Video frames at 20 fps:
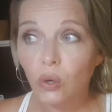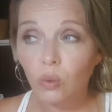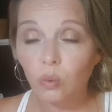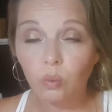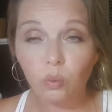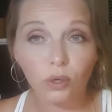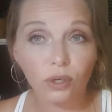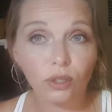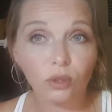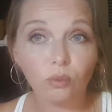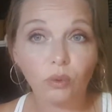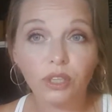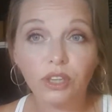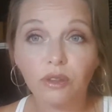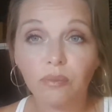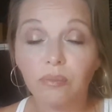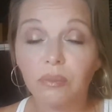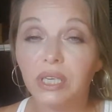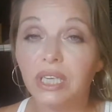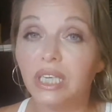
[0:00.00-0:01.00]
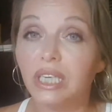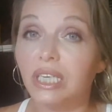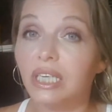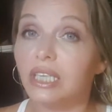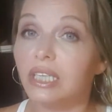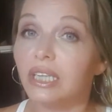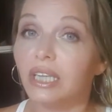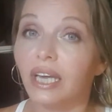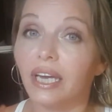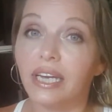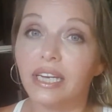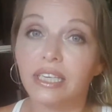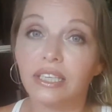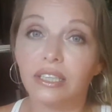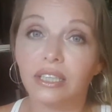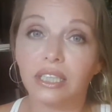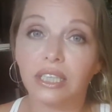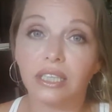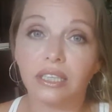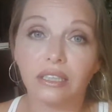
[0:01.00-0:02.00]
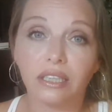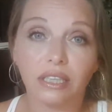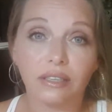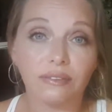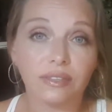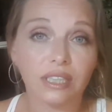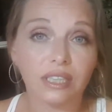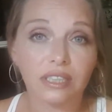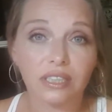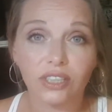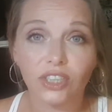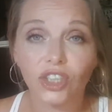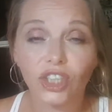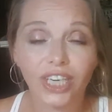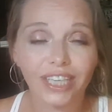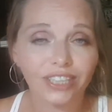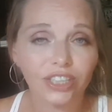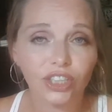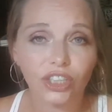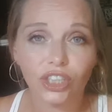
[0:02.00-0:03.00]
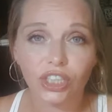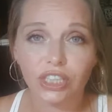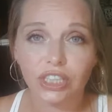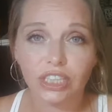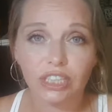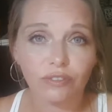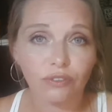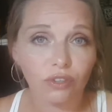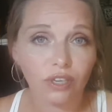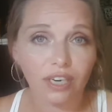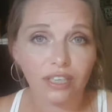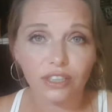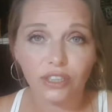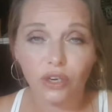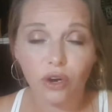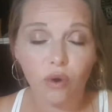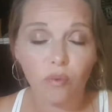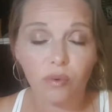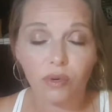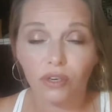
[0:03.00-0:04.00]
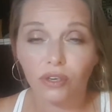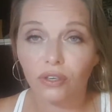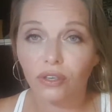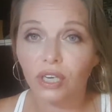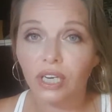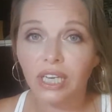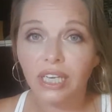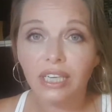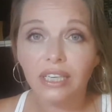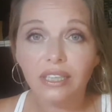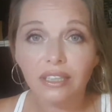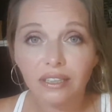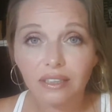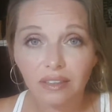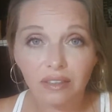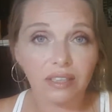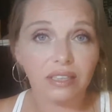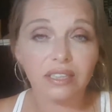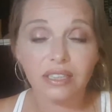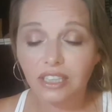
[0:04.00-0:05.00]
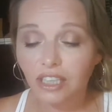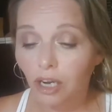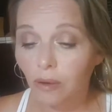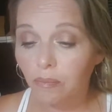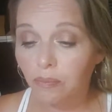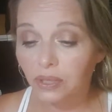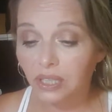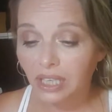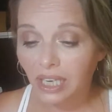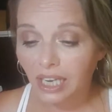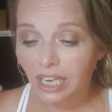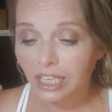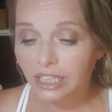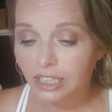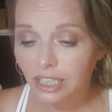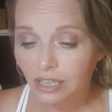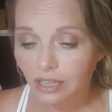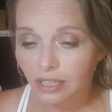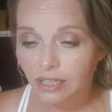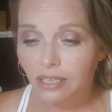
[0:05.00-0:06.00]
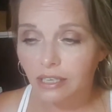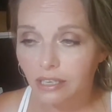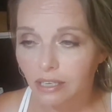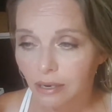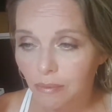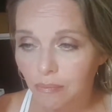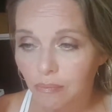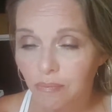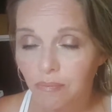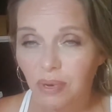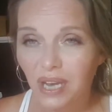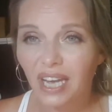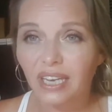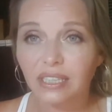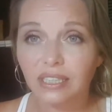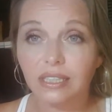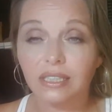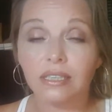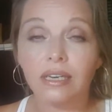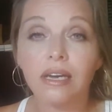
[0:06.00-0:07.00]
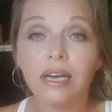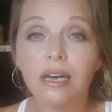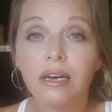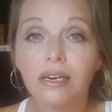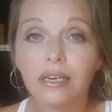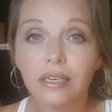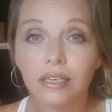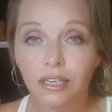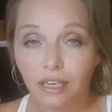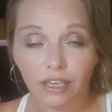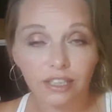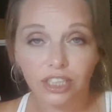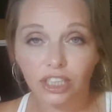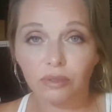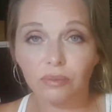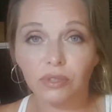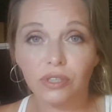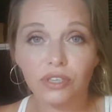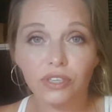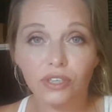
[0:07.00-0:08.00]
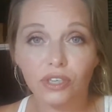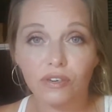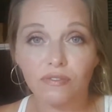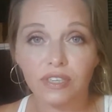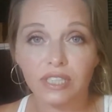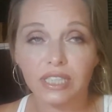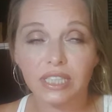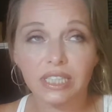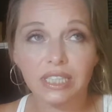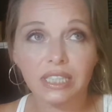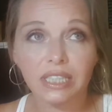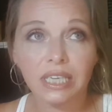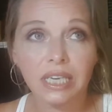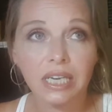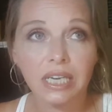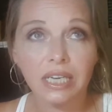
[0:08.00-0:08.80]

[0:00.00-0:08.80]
work with me, like giving suggestions for October. This company has the best customer service